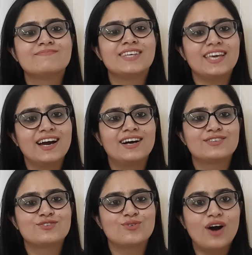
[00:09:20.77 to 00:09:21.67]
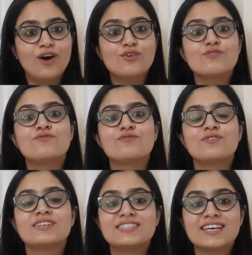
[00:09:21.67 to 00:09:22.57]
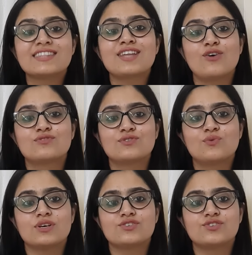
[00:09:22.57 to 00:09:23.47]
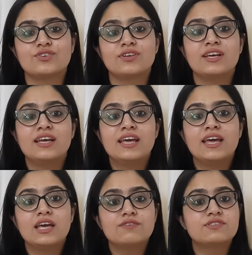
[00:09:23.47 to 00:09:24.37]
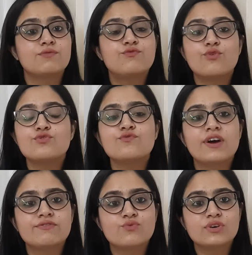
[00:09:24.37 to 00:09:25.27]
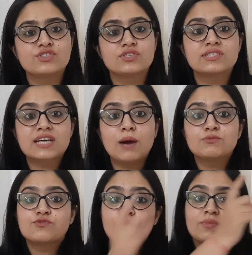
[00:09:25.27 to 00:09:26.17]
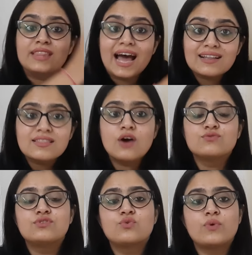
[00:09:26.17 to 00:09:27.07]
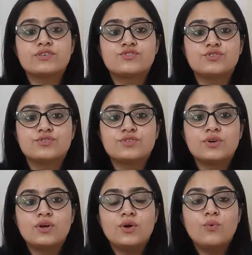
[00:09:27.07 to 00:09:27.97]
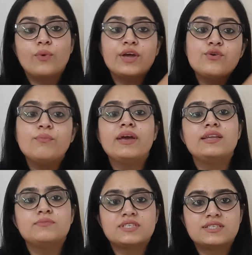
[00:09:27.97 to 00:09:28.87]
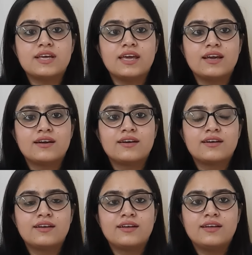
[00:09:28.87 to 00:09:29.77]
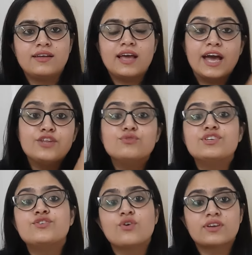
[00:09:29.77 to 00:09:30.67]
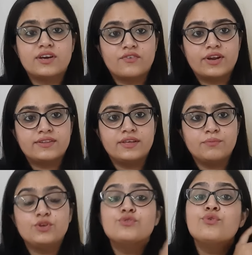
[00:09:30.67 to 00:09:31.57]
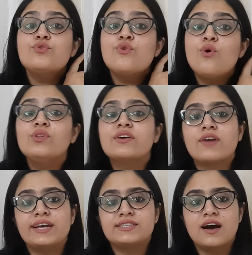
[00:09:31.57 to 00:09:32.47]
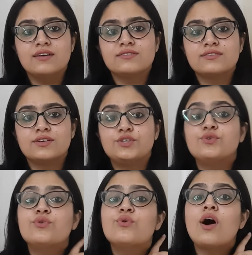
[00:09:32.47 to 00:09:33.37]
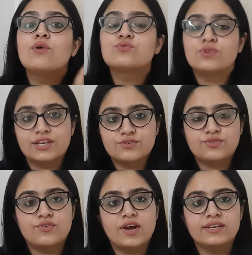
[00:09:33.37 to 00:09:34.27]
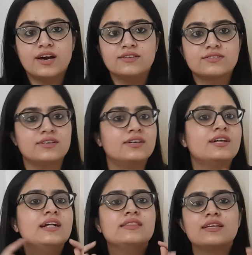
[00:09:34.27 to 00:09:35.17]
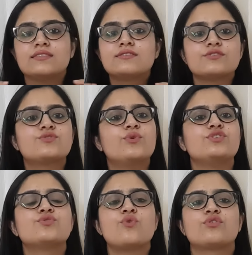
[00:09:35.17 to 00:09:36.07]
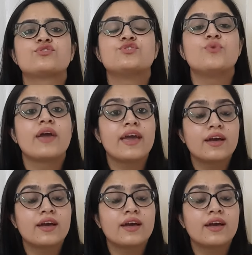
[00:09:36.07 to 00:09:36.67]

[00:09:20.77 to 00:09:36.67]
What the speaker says: yeah, so out of 10,000 questions, if some 4 to 5 questions comes from that 1,000 questions where you made a mistake and you did not correct them, you don't know the right answer, you don't know how to get to the right answer, then this is going to cost you